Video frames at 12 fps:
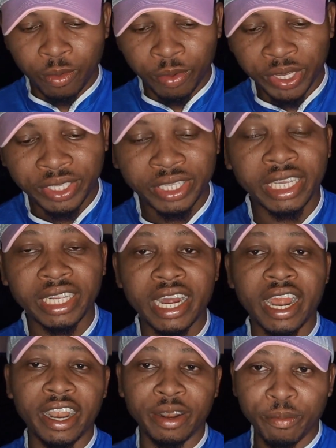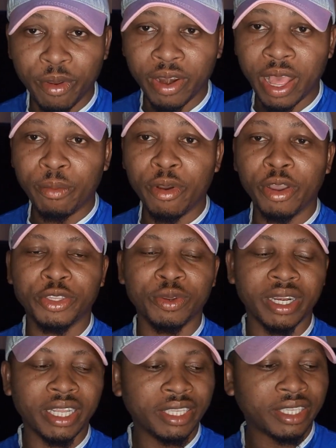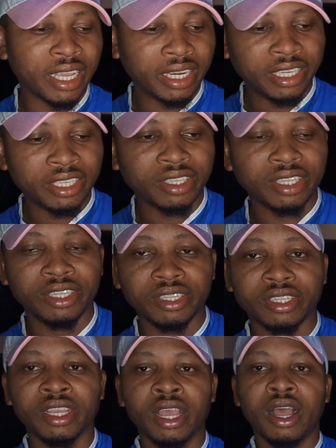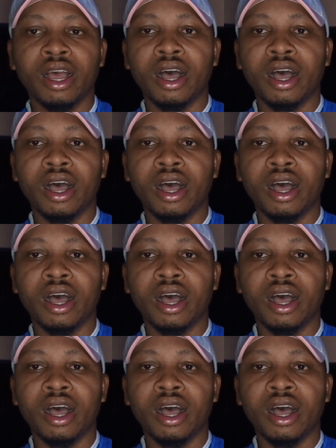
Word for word: Wizkid, and Burna Boy to understand This is,